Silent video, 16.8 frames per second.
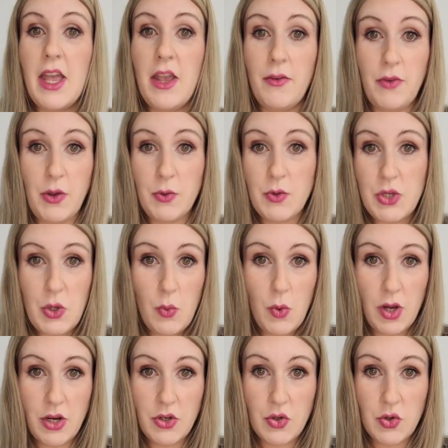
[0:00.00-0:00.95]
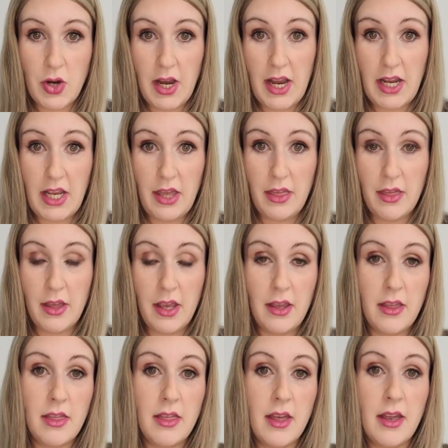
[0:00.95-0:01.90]
If you do want to try
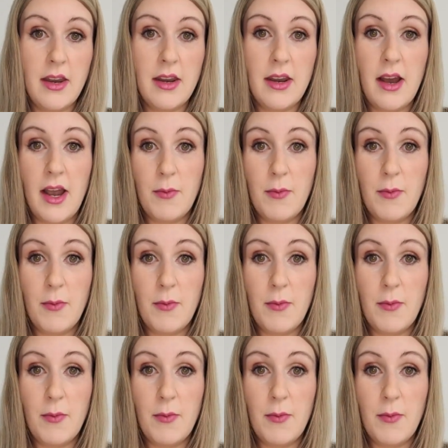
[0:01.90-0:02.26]
anything that